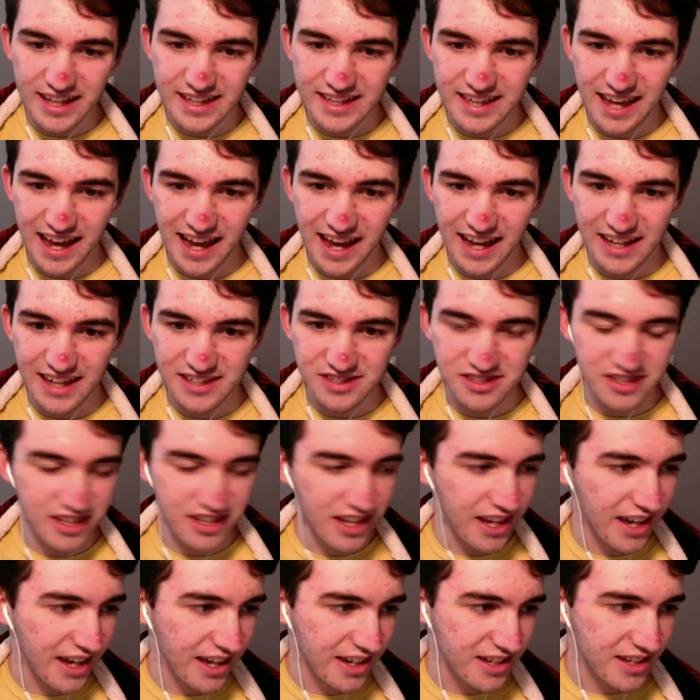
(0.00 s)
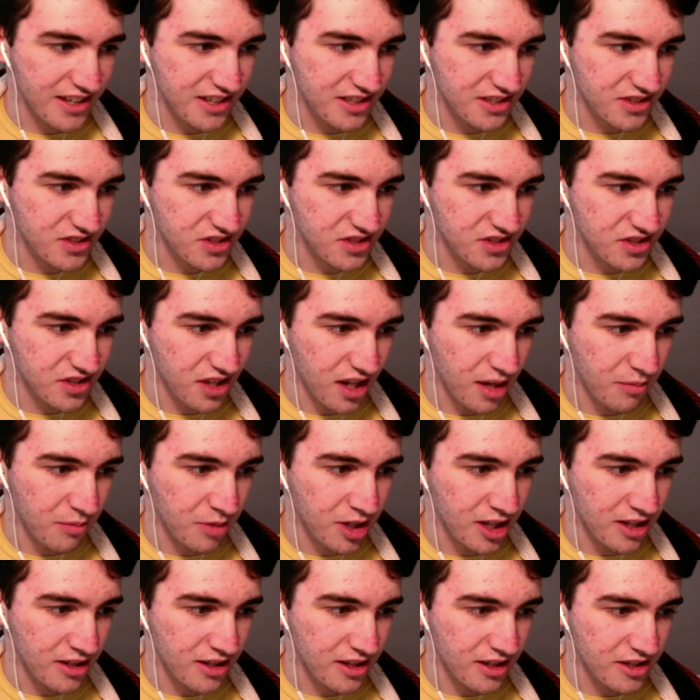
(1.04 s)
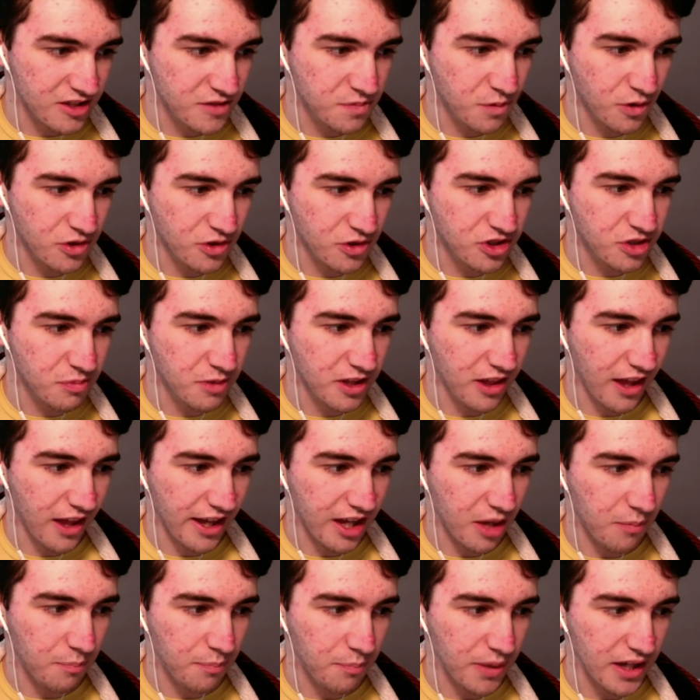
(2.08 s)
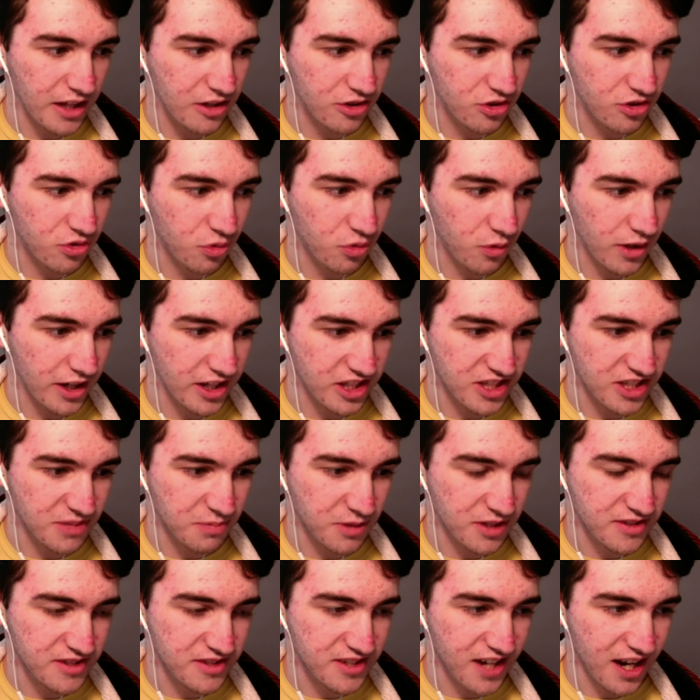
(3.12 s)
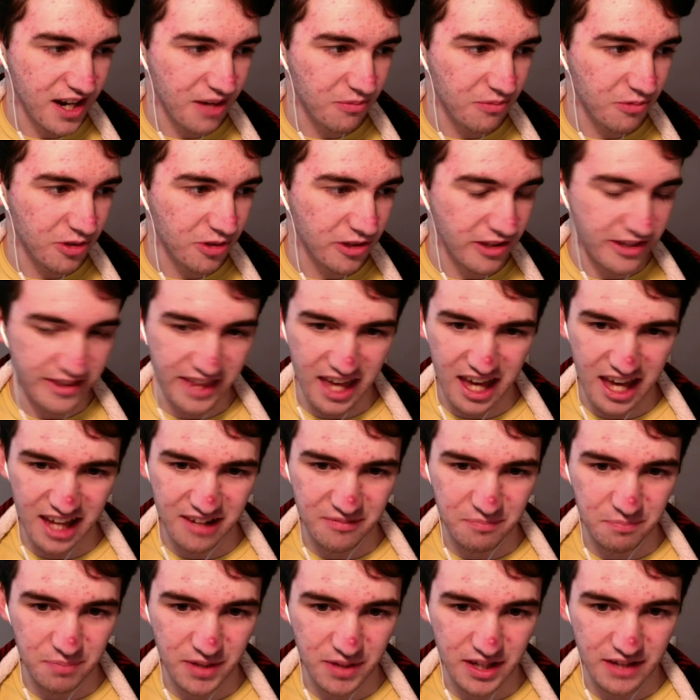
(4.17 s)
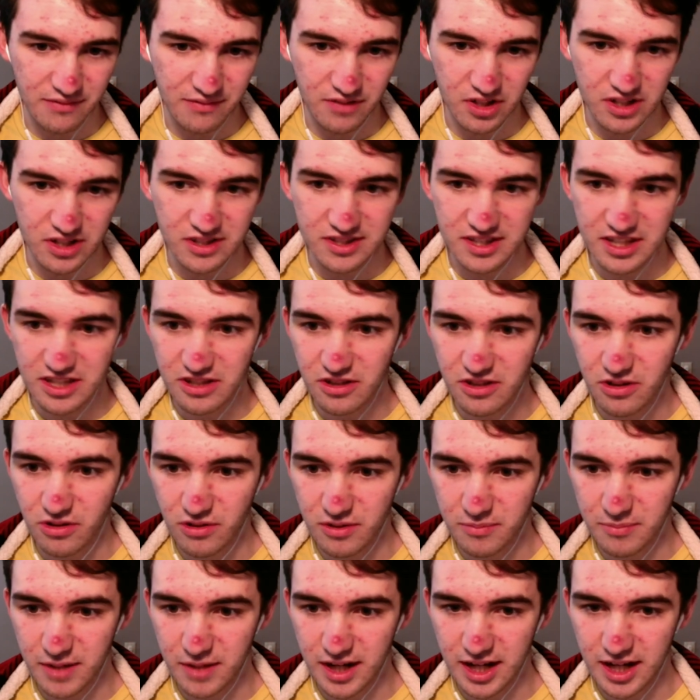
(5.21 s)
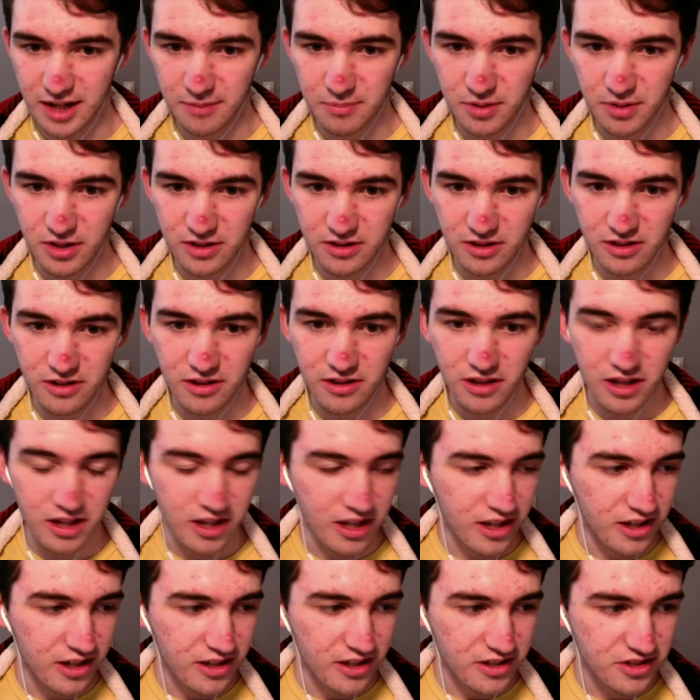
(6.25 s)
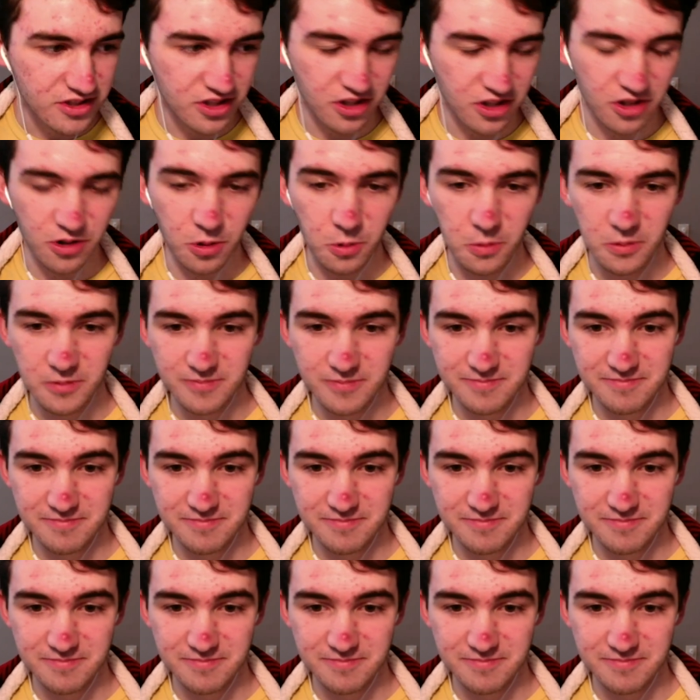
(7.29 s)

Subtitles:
guess, yeah, because, I mean, it's supposed to be like a big twist, but it's not really that big of a deal, in my opinion. So,